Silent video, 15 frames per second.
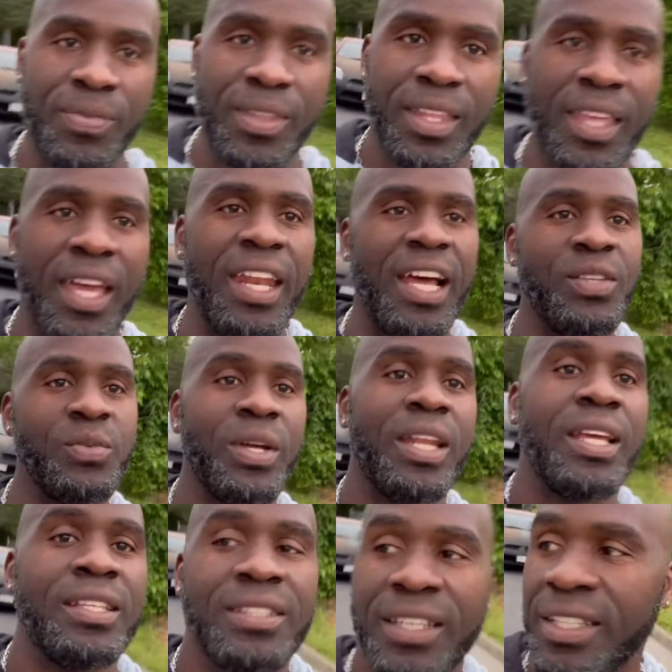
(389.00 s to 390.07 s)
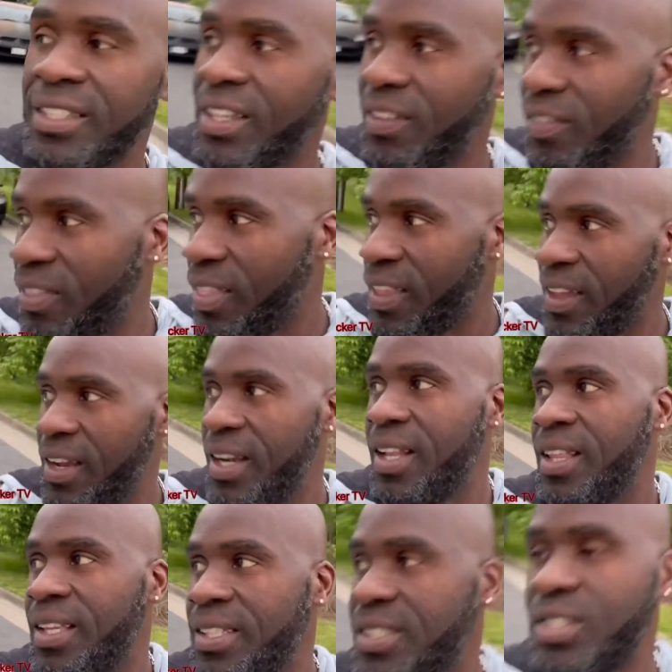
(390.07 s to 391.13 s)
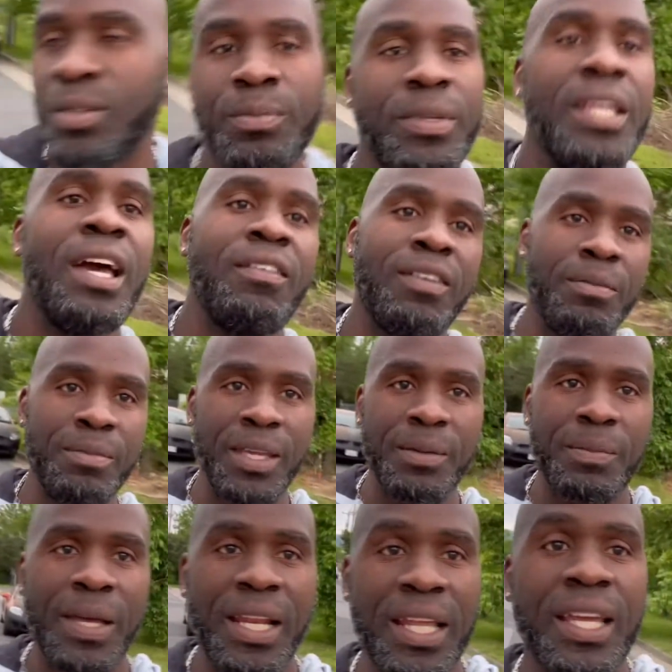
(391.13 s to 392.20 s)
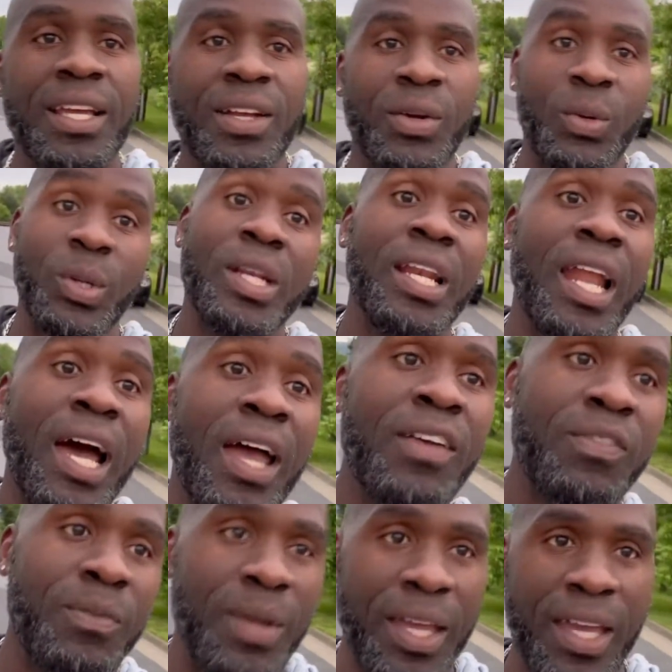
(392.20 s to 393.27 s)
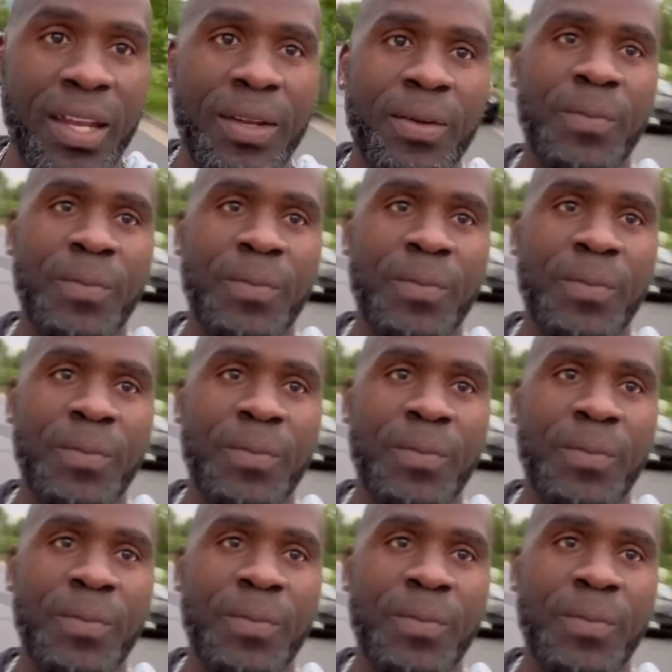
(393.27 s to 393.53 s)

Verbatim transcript: Yeah, that's what they says. So me have a big belly good life, man.